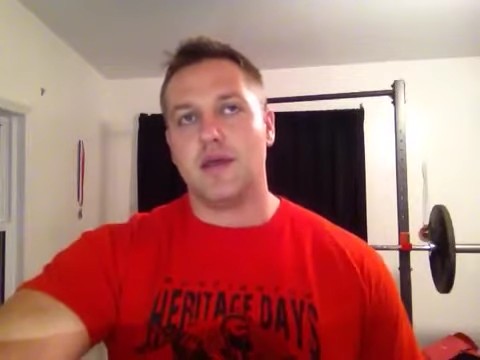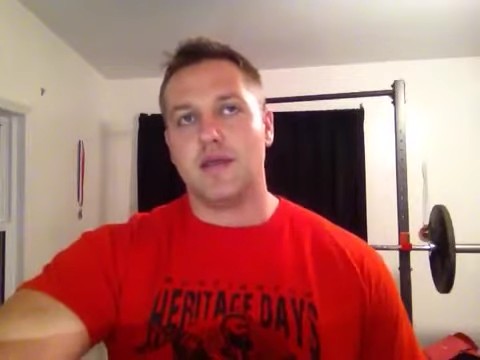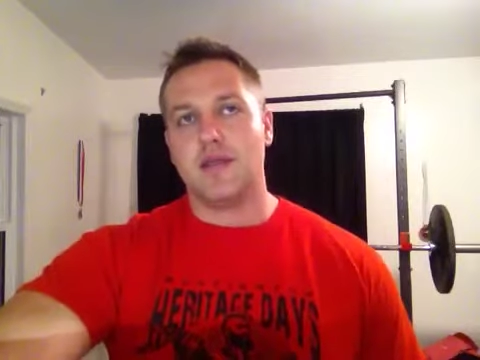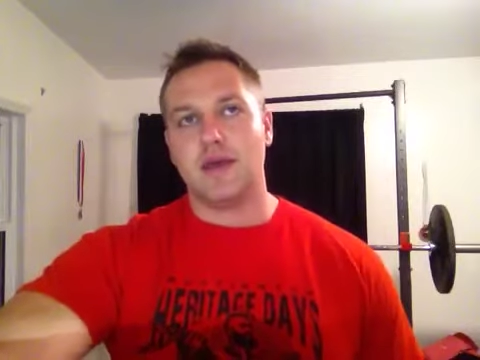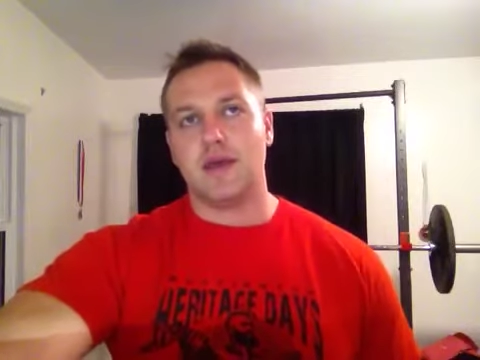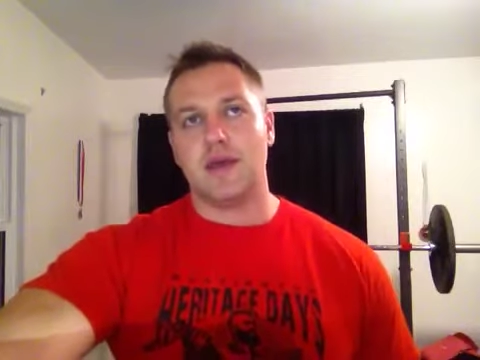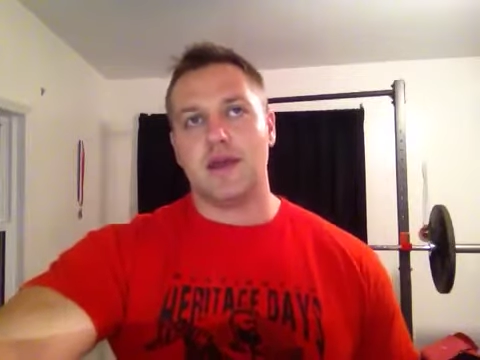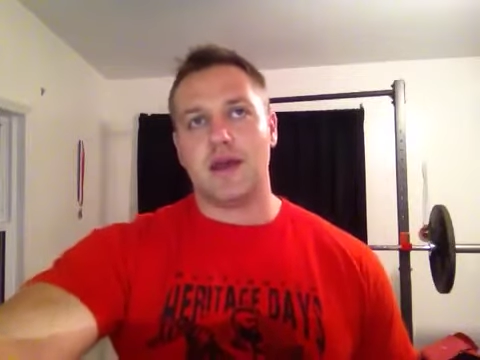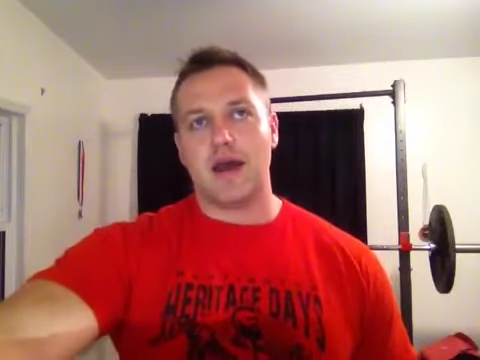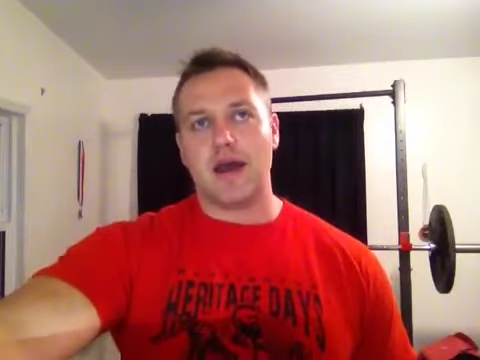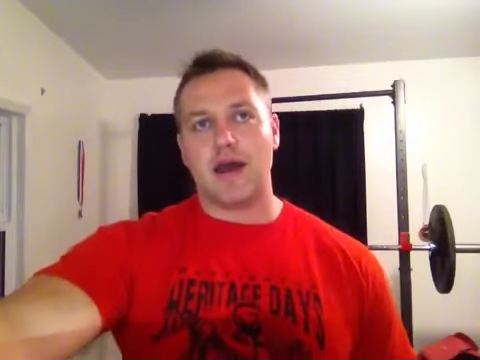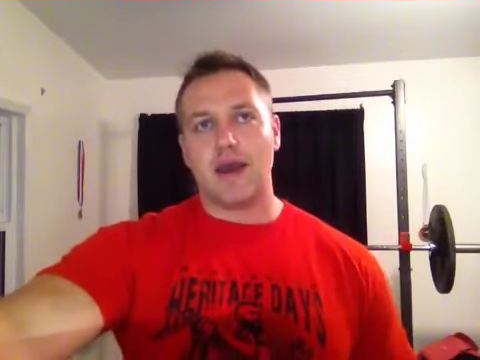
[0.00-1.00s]
then
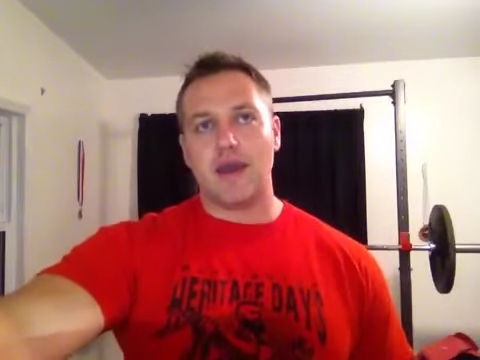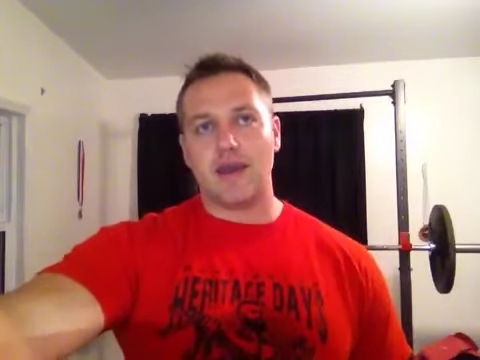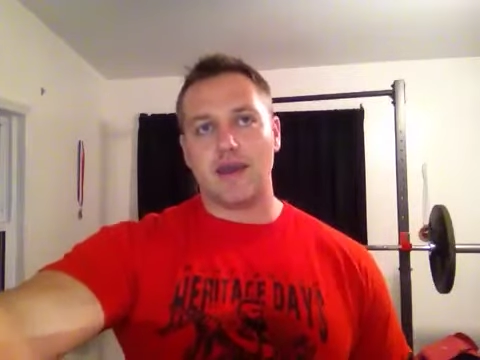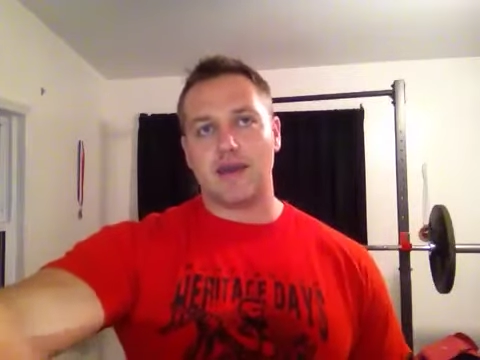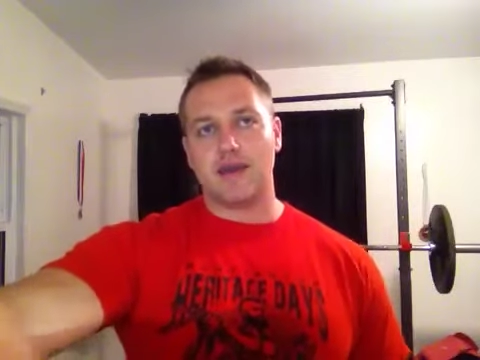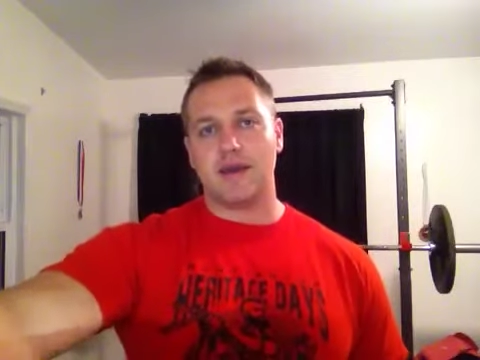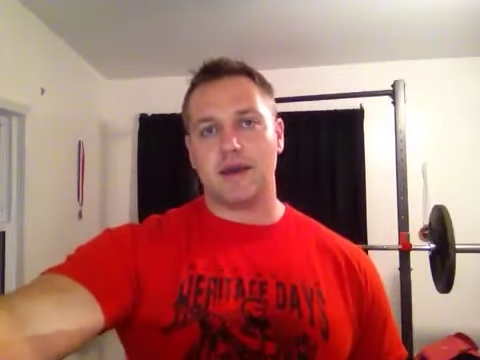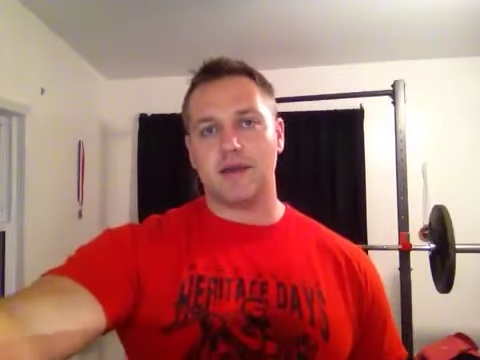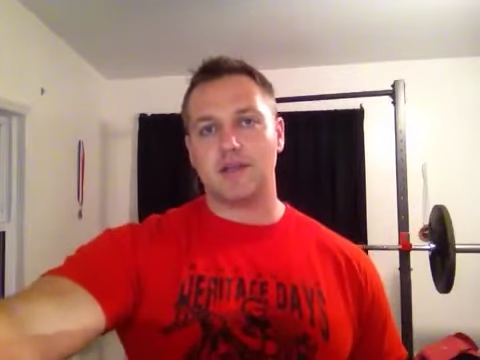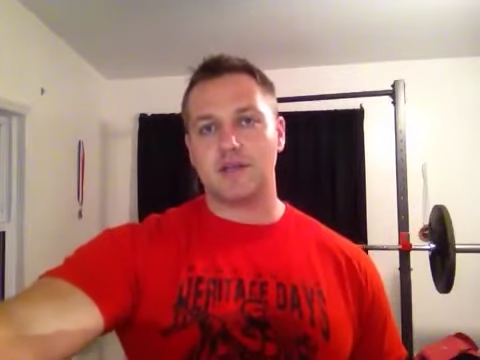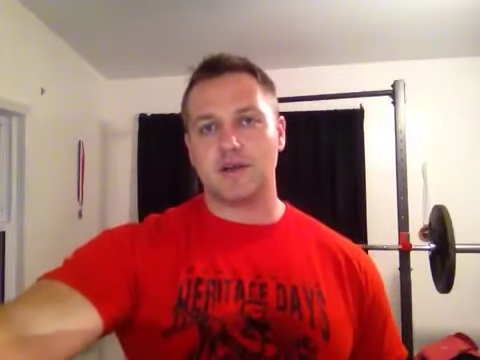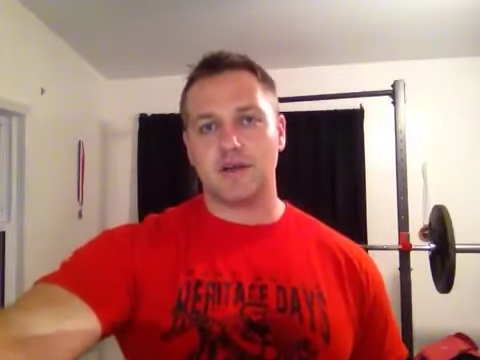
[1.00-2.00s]
I
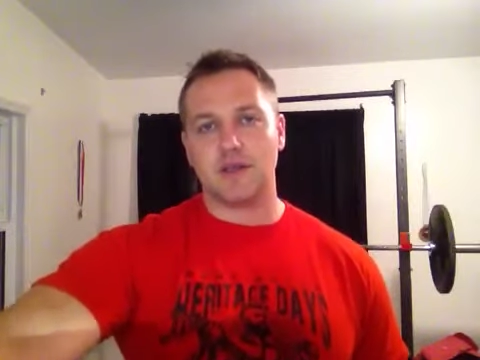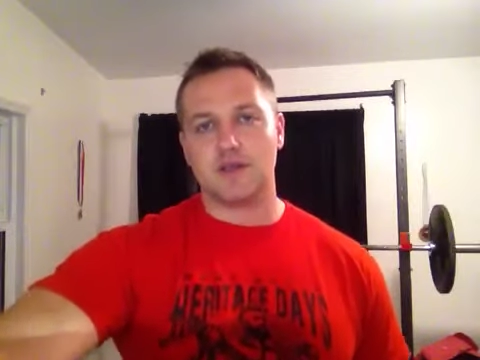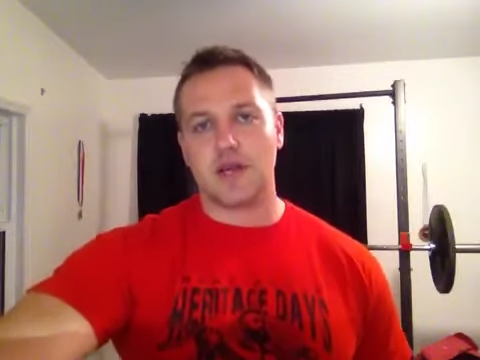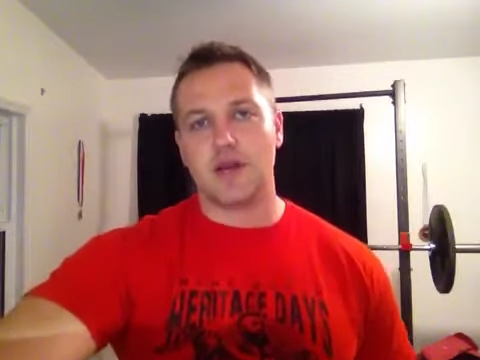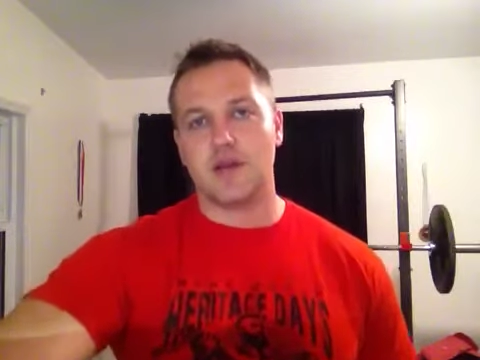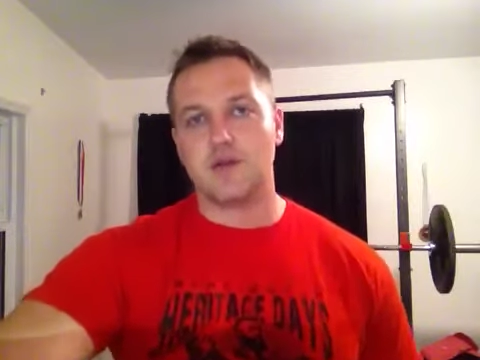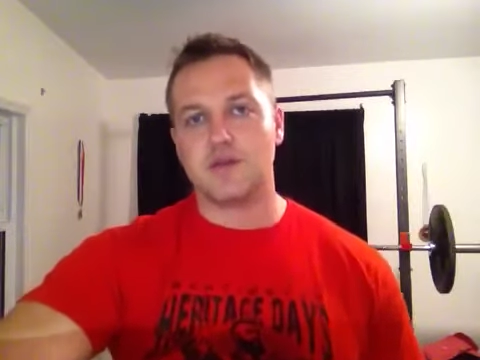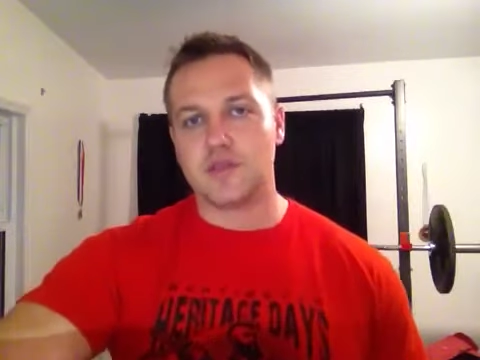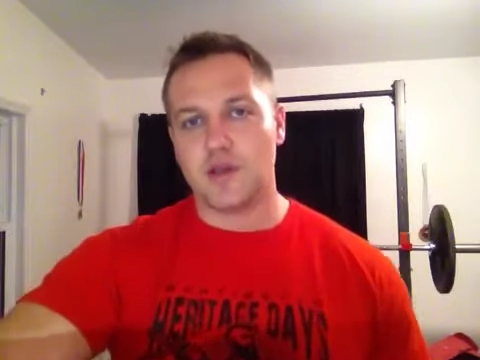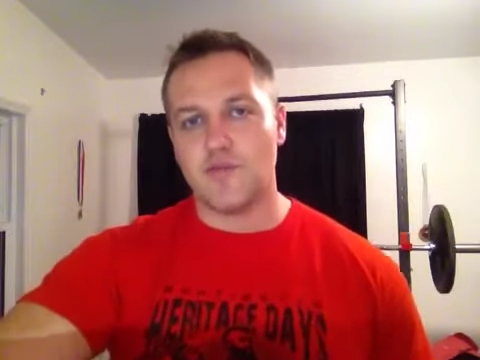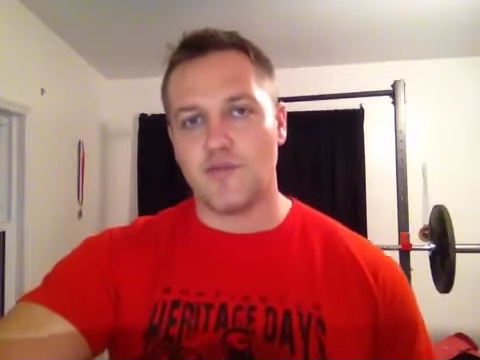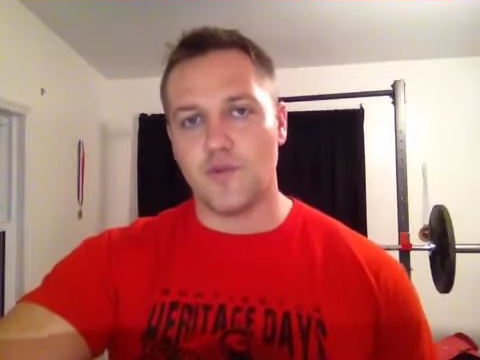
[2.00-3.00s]
generally try to do
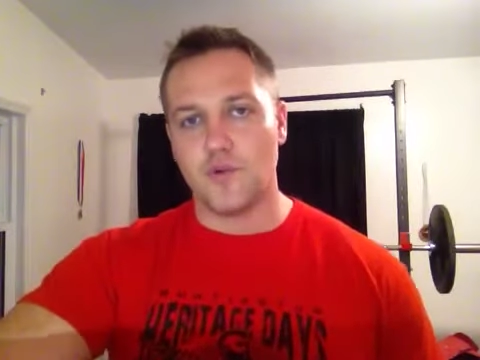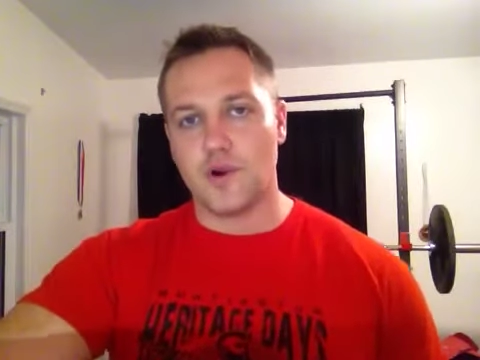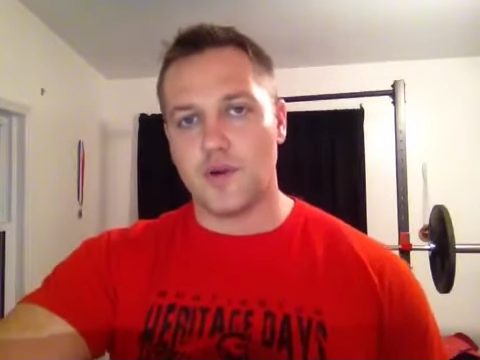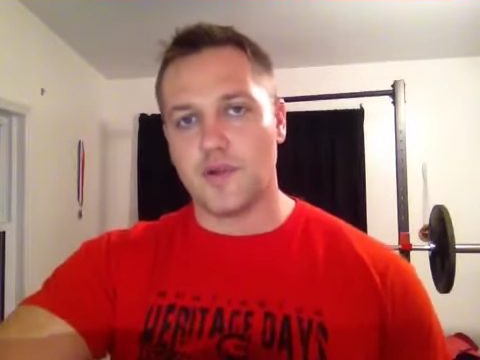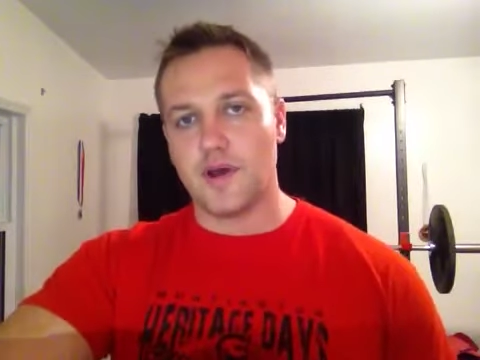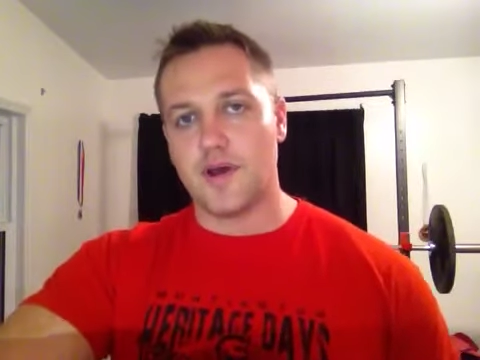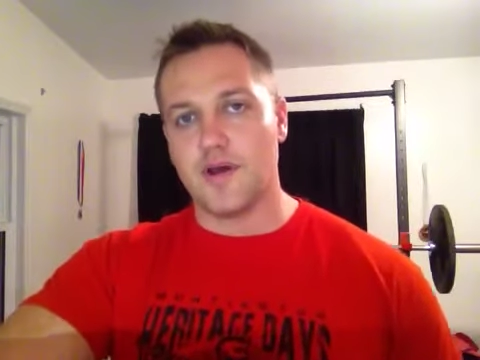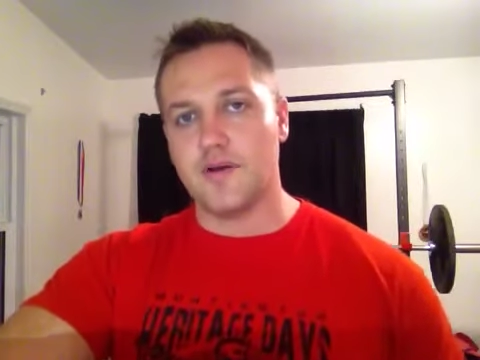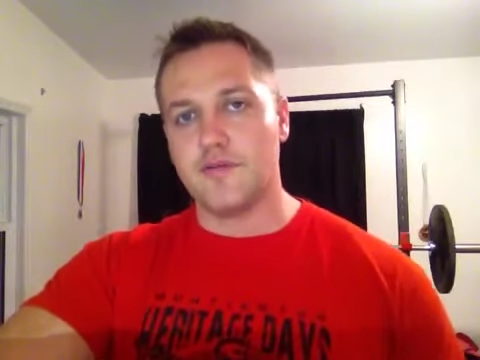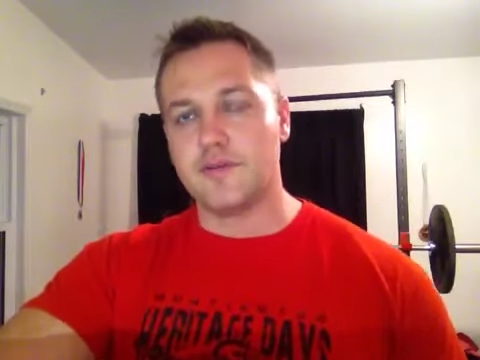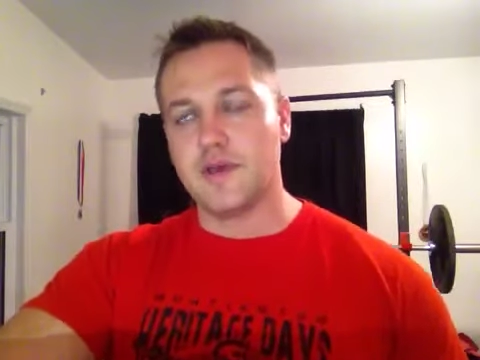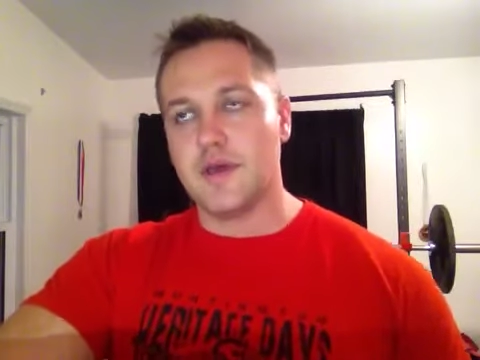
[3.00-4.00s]
some form
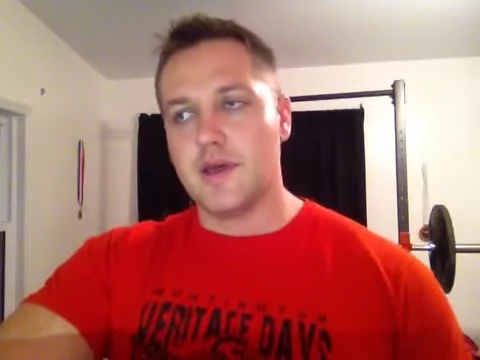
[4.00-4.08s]
of